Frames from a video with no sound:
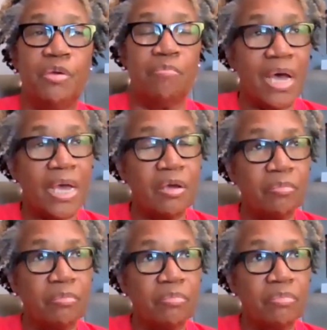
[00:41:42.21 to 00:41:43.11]
My
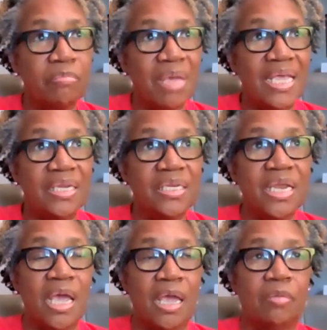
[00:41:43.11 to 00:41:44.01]
um, maiden
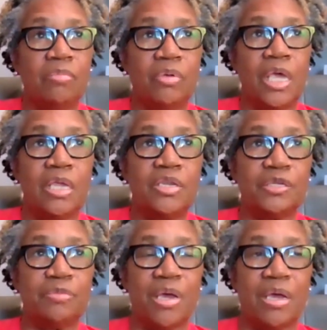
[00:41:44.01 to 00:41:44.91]
name, Head
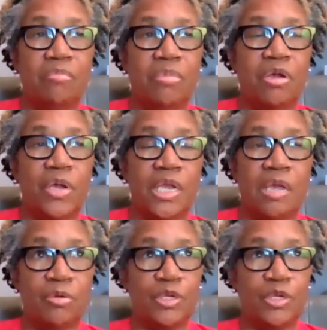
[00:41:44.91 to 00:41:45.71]
is my married name.